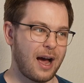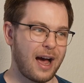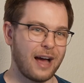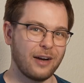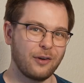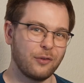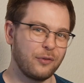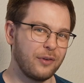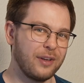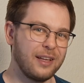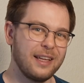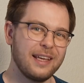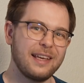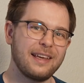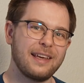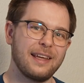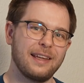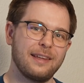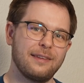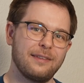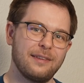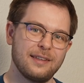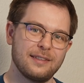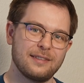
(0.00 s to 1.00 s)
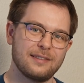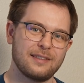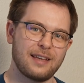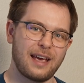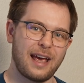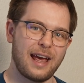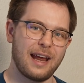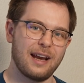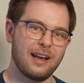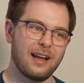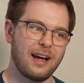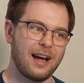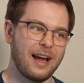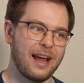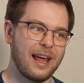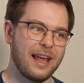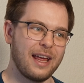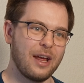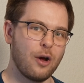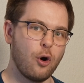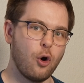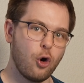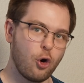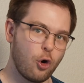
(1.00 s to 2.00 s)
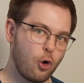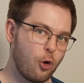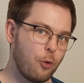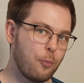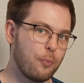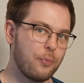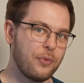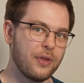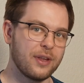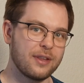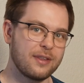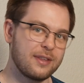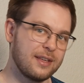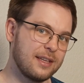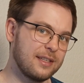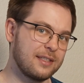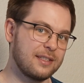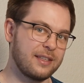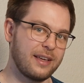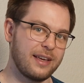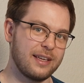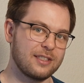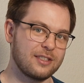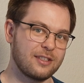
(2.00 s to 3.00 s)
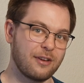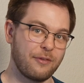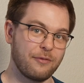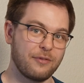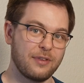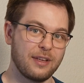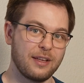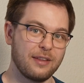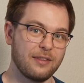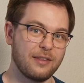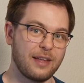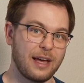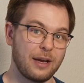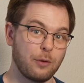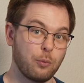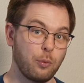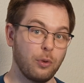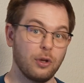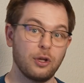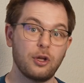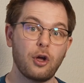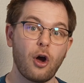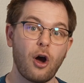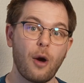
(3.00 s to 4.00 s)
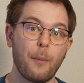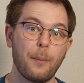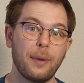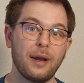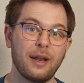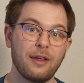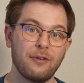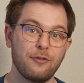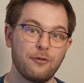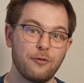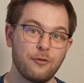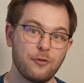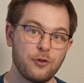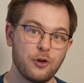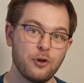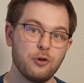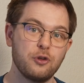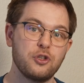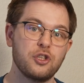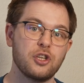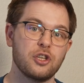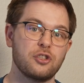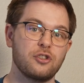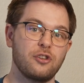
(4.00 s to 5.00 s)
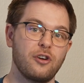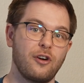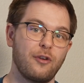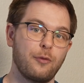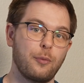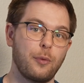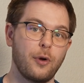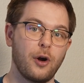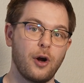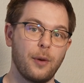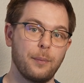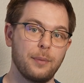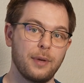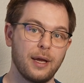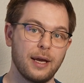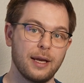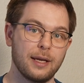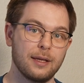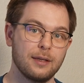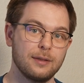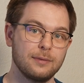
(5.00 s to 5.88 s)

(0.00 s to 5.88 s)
I don't really get this, and I hope that this is something that will come in a future software update.